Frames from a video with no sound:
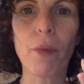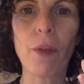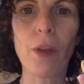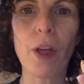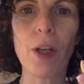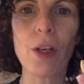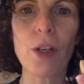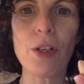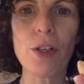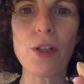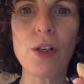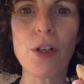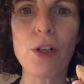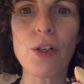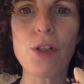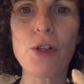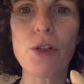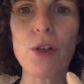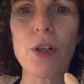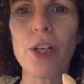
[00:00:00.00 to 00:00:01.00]
There's no
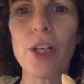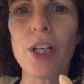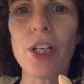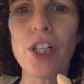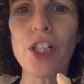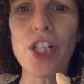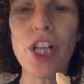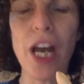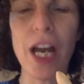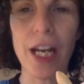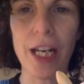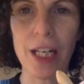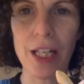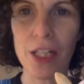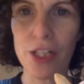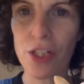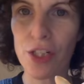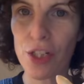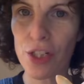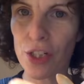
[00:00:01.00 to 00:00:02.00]
join and chain, it's
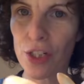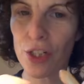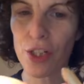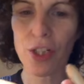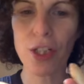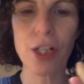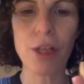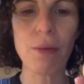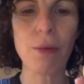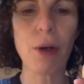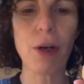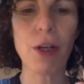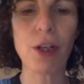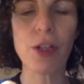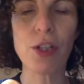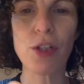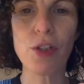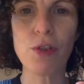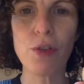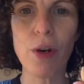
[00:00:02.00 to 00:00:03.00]
just keep going
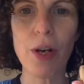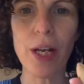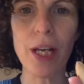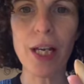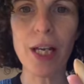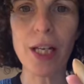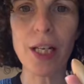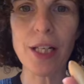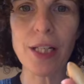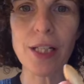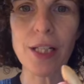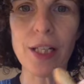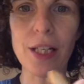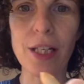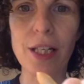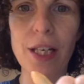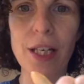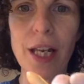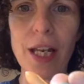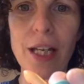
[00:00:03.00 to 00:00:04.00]
straight into the
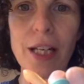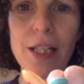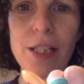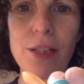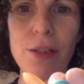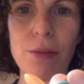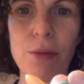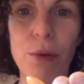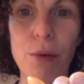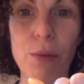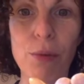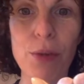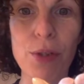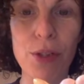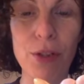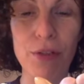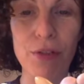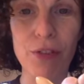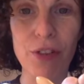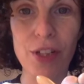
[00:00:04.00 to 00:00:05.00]
next, what was the
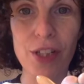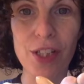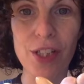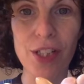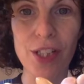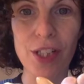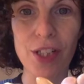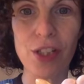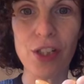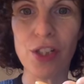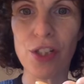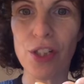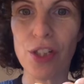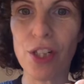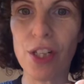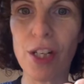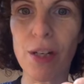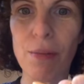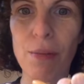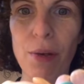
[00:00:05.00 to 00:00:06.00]
first stitch, just
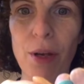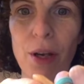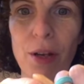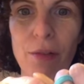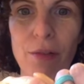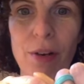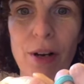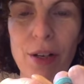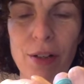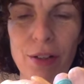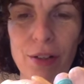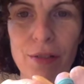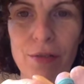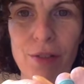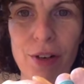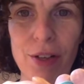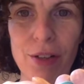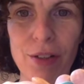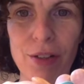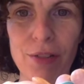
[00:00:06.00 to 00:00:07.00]
keep going round and
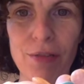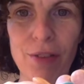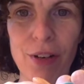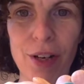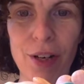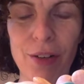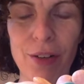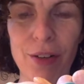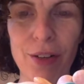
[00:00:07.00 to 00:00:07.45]
round and round.